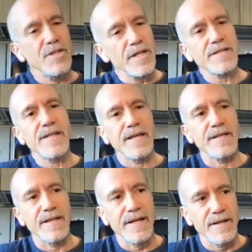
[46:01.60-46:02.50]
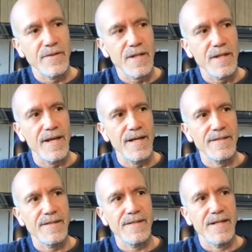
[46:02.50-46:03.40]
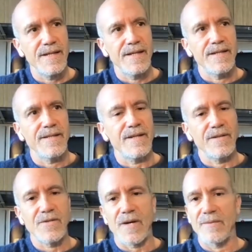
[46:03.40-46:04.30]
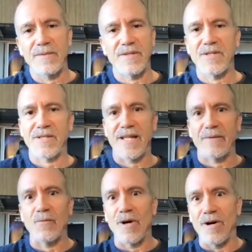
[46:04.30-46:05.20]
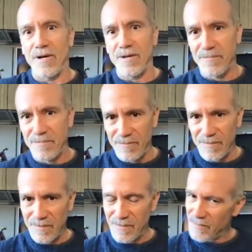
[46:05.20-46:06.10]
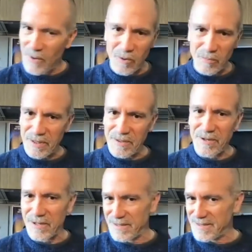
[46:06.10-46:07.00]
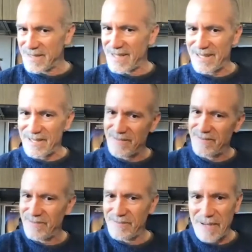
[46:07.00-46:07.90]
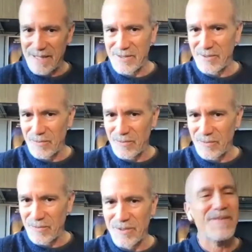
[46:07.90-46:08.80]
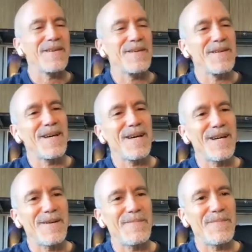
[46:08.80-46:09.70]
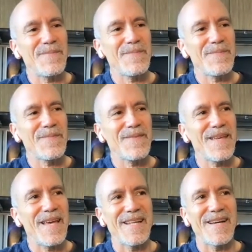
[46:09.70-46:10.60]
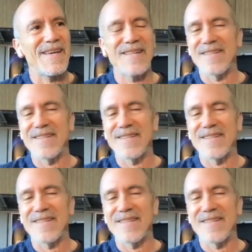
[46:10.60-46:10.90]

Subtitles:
just taken Kyle's class, you know, so I was just like raw, open heart kind of Meisner work, um, and